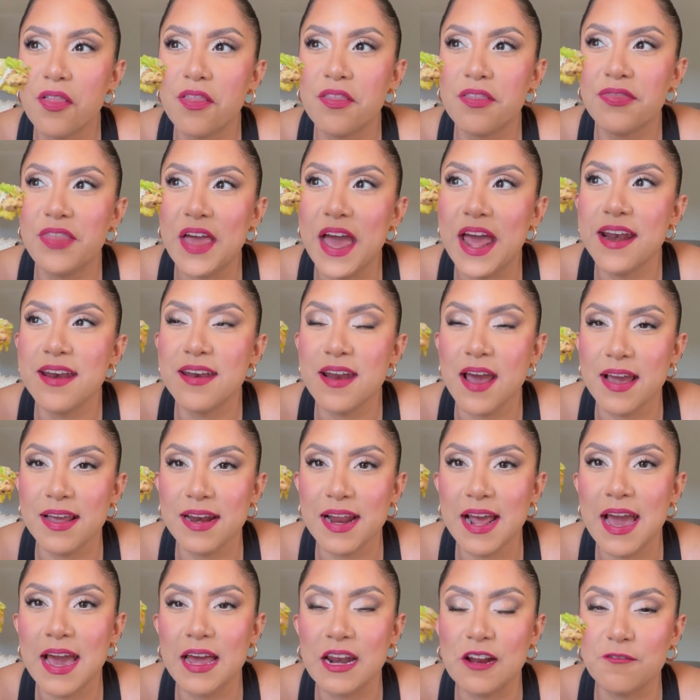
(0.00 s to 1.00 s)
That night
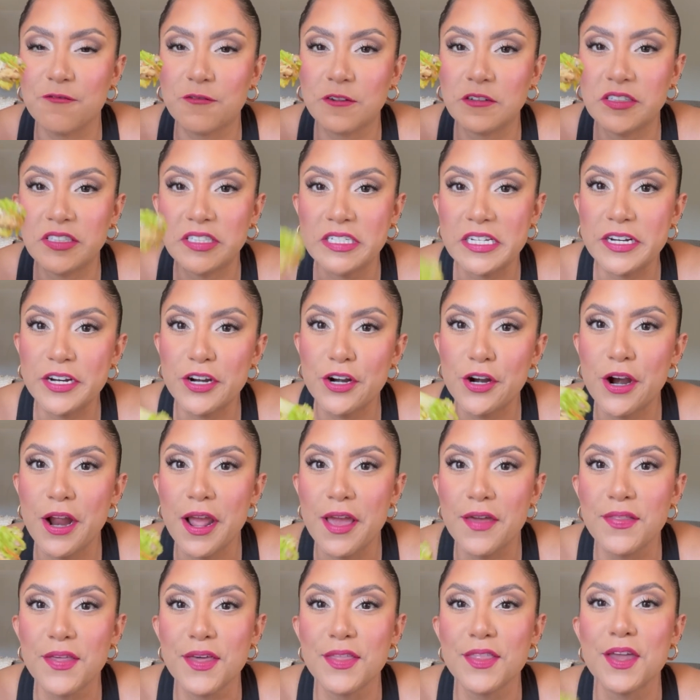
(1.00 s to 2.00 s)
I had it for dinner
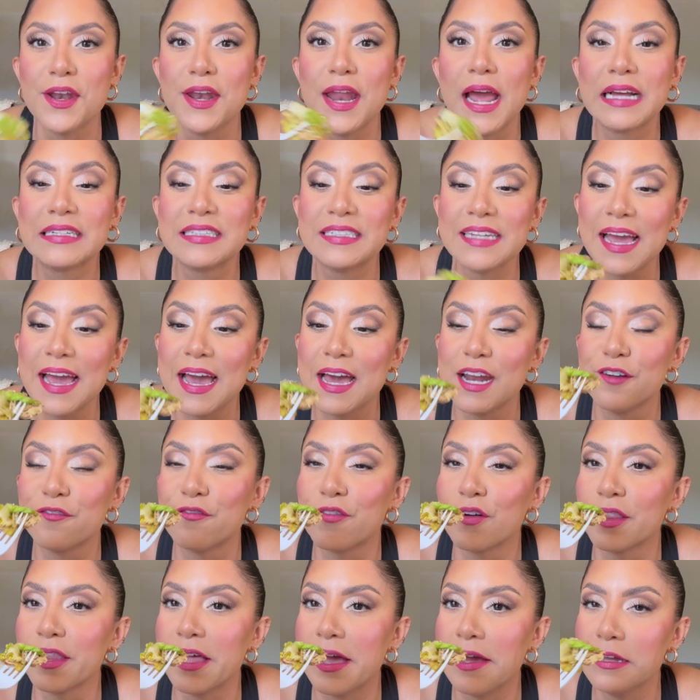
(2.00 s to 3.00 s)
and then the next day I had it
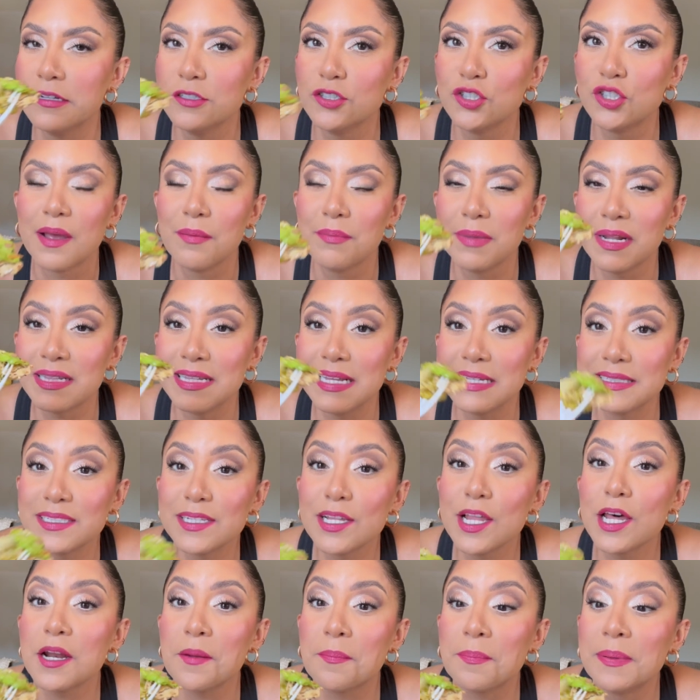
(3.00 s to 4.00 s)
for lunch. Like that's a
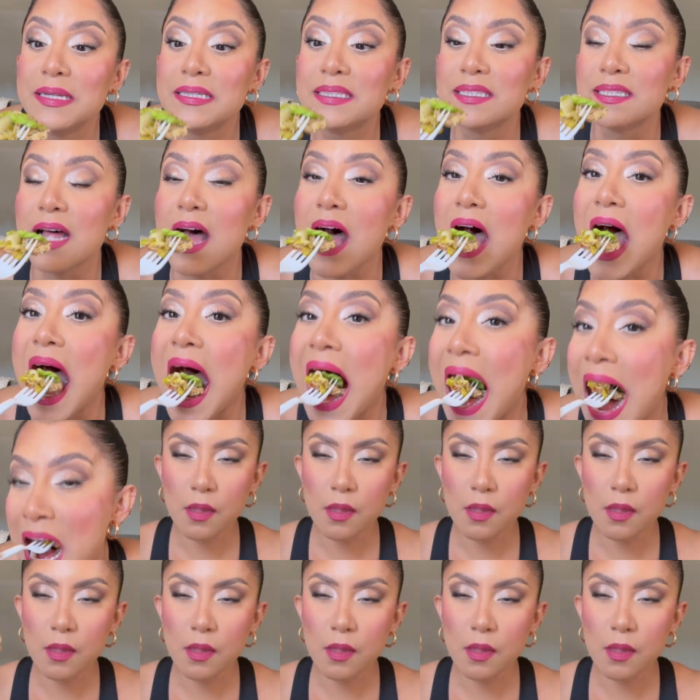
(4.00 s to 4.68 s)
lot of pizza.